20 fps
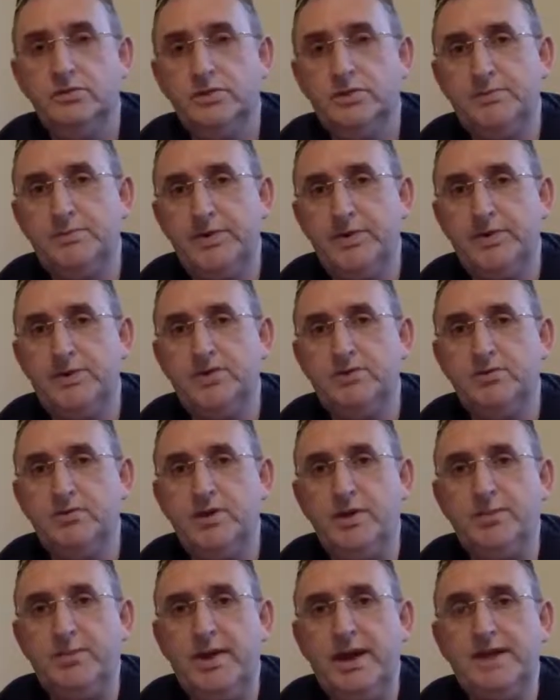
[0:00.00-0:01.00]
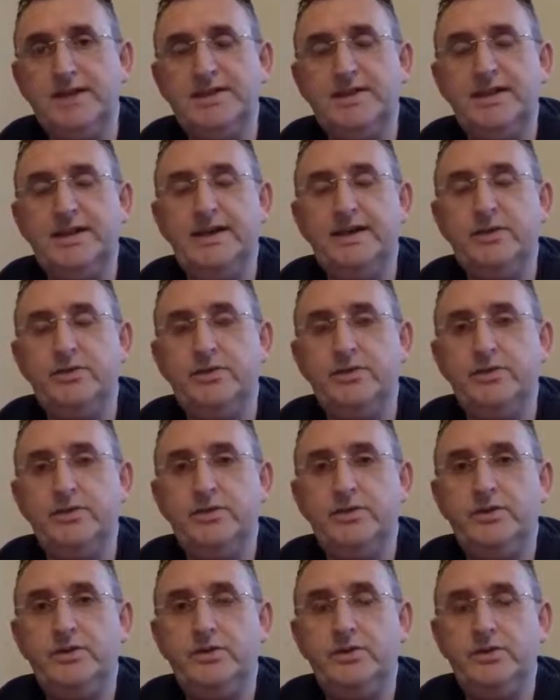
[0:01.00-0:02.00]
spiritual capacity, or
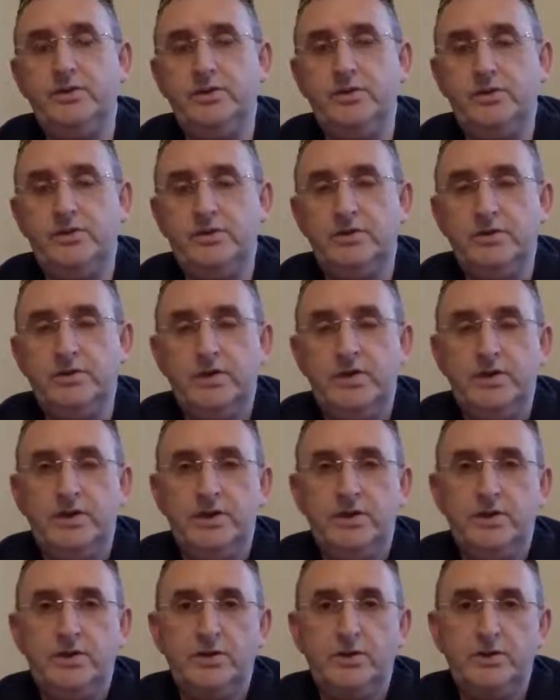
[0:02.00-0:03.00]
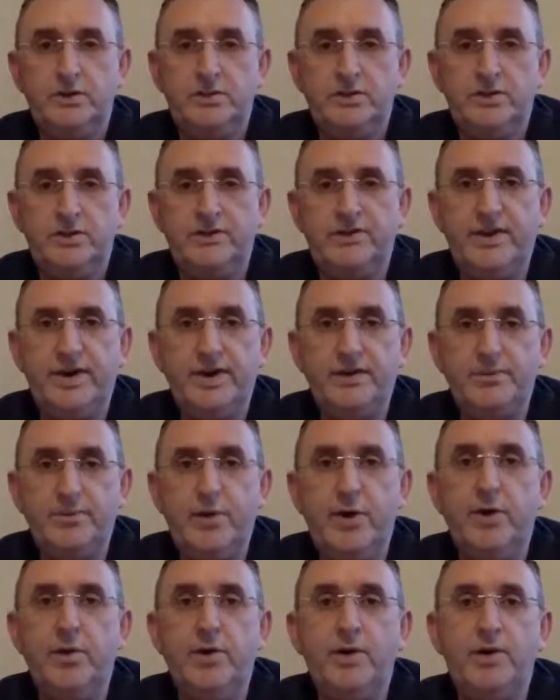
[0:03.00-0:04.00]
your divine
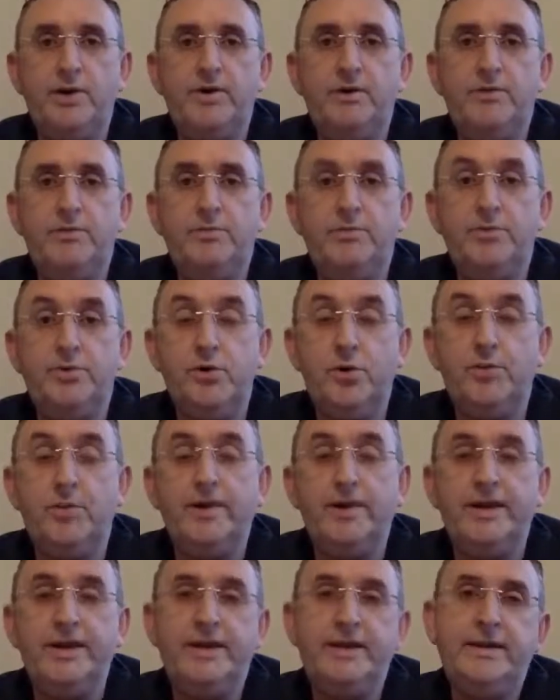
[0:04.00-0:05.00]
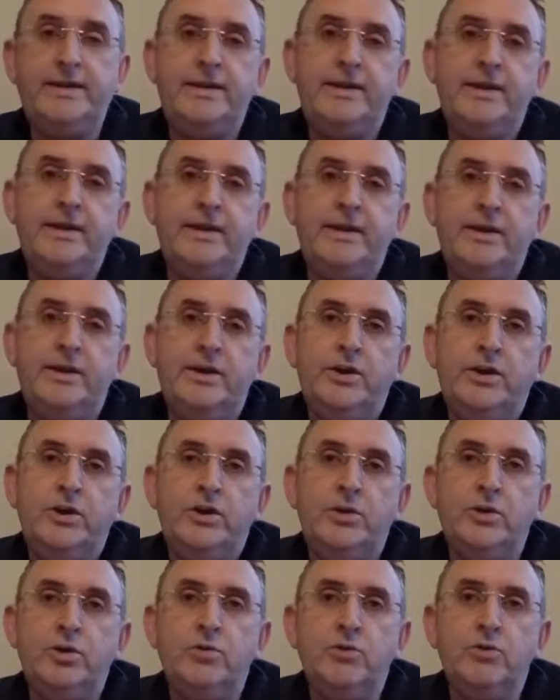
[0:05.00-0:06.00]
power properly,
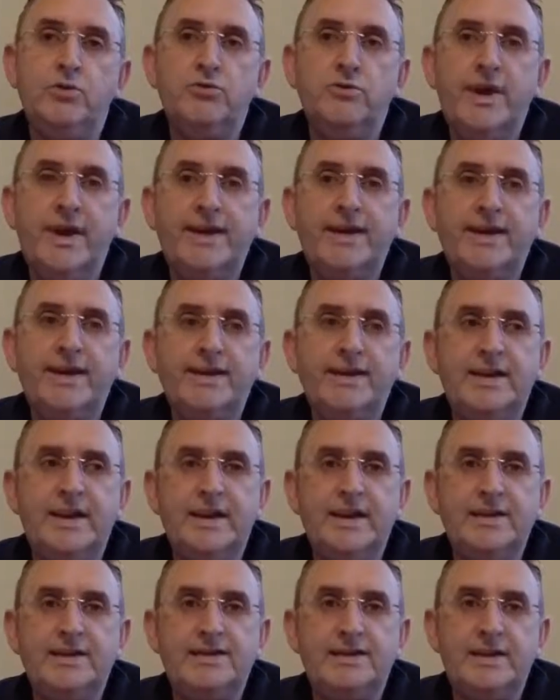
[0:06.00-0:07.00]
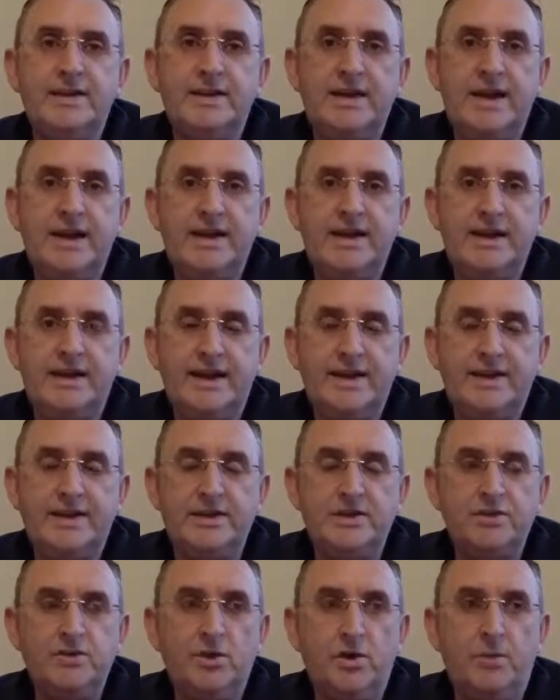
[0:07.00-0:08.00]
you will recognize that guide
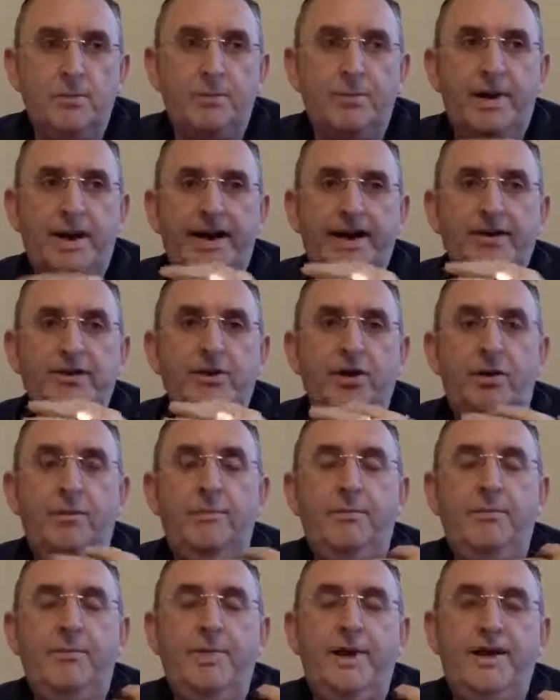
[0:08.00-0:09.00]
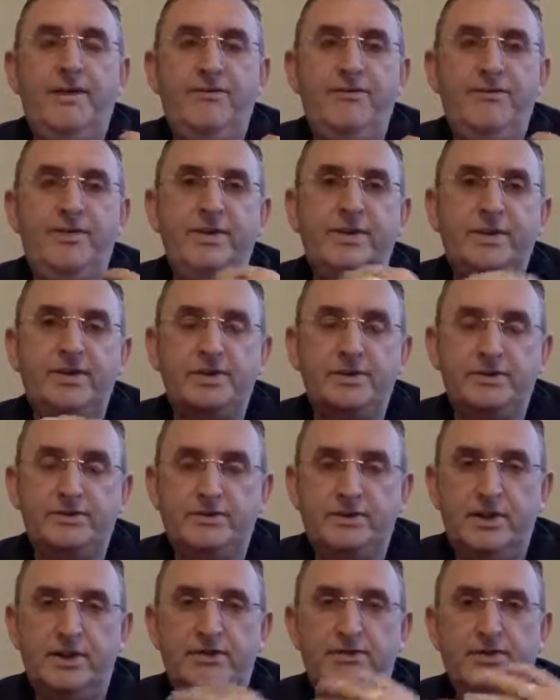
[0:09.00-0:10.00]
is not backed up by feelings
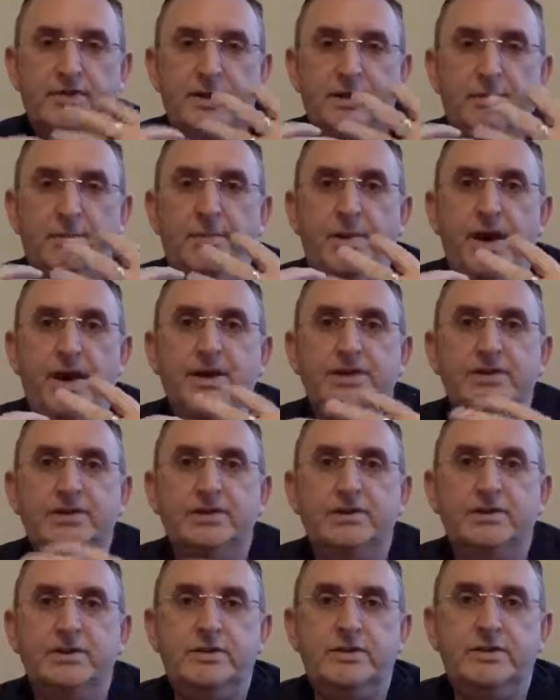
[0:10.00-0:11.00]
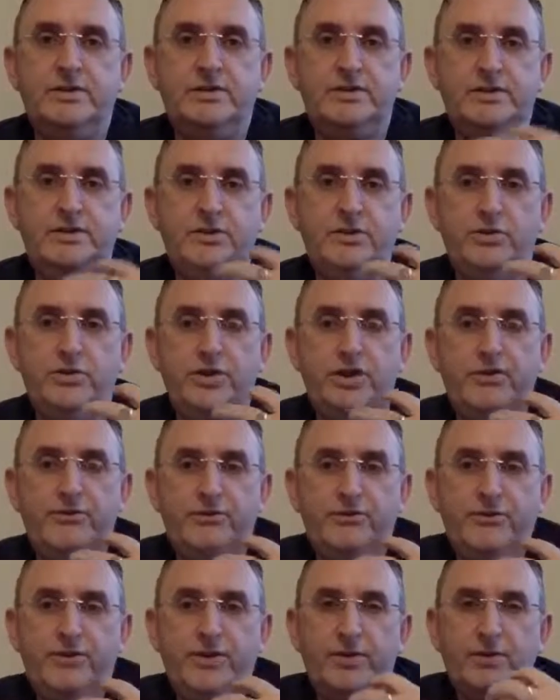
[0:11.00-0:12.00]
of love, compassion. You can